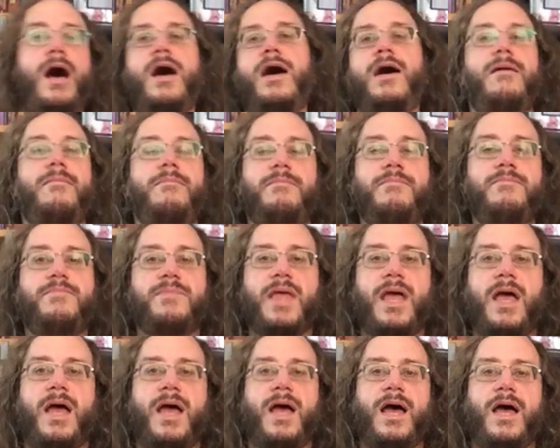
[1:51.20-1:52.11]
Um,
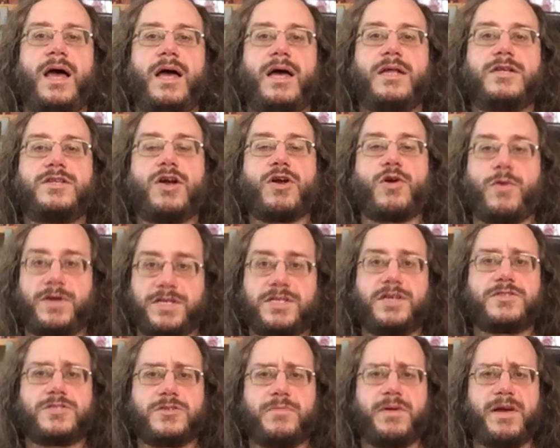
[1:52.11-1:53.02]
Dark
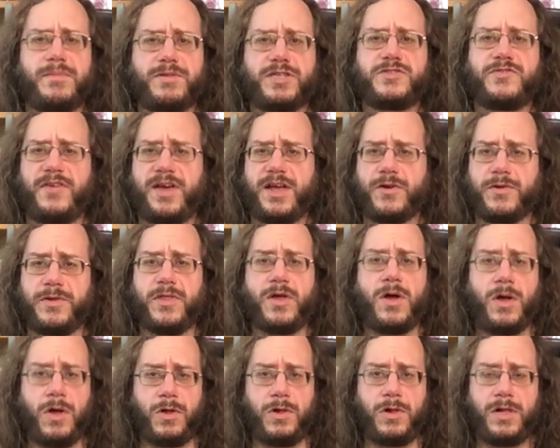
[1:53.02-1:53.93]
Quest also published Fire in
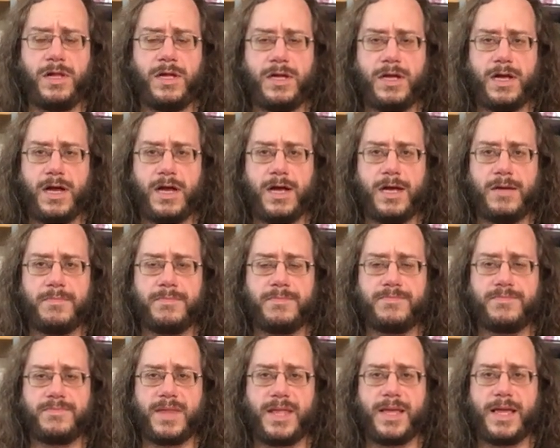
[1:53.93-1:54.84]
the Hole,
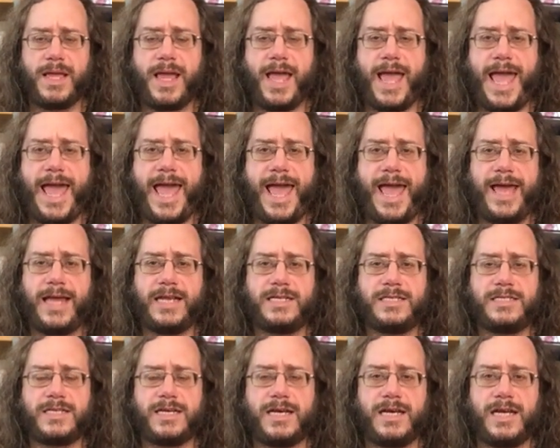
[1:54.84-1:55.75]
um,
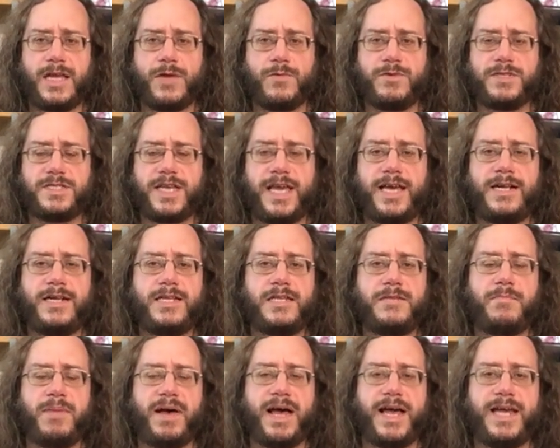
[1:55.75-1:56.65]
and uh, it was
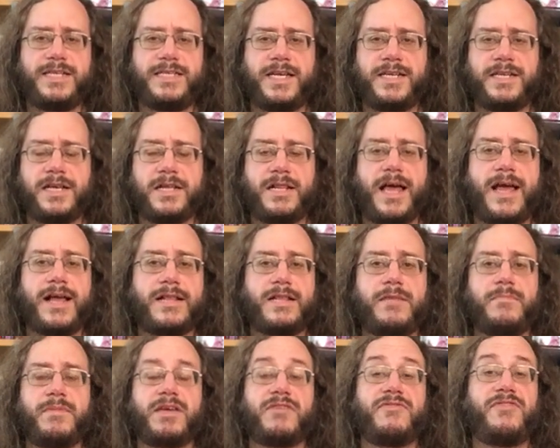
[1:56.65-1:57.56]
edited by Danielle
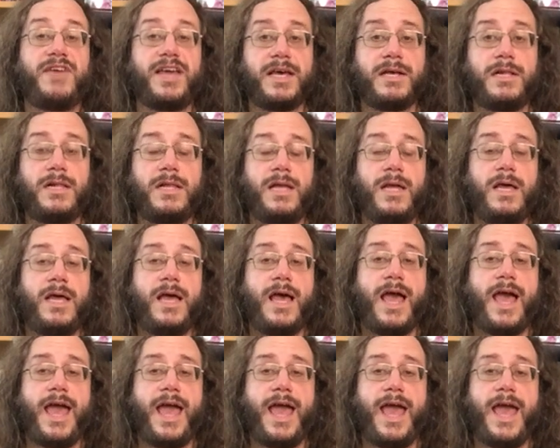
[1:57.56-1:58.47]
Ackley McPhail
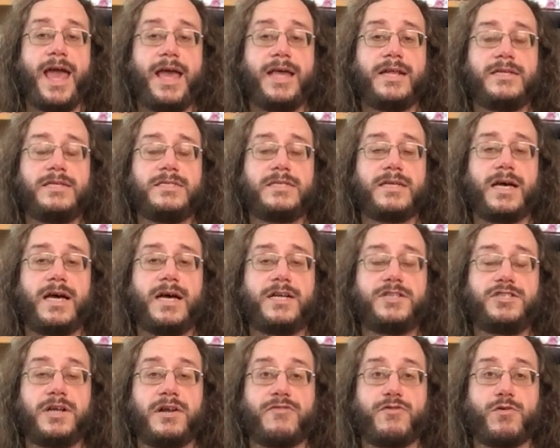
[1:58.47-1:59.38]
and
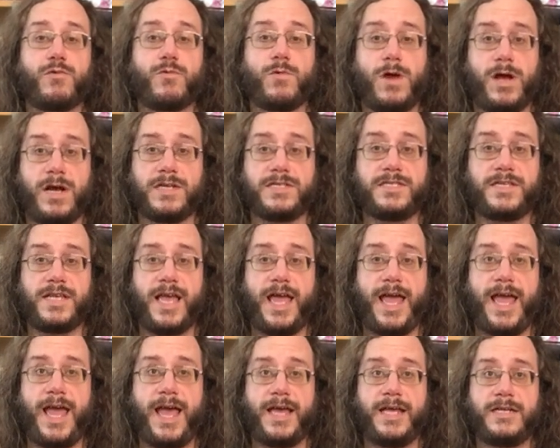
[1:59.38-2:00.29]
uh, Jennifer Ross
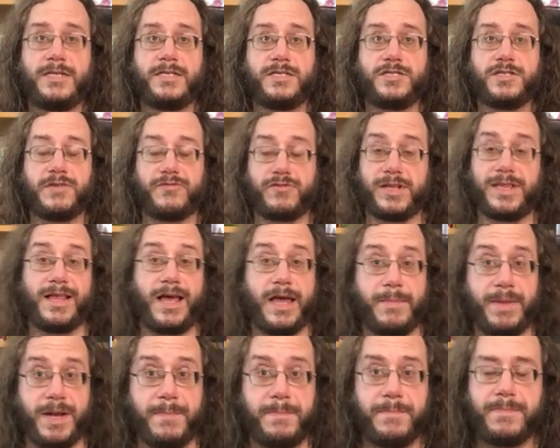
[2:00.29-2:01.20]
and Jeffrey
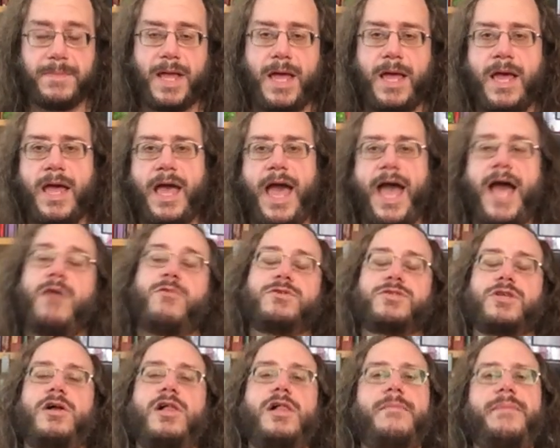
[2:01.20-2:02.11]
Lyman, and
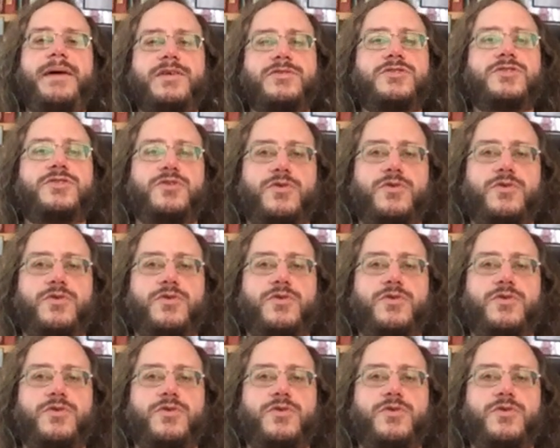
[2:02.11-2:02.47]
was all about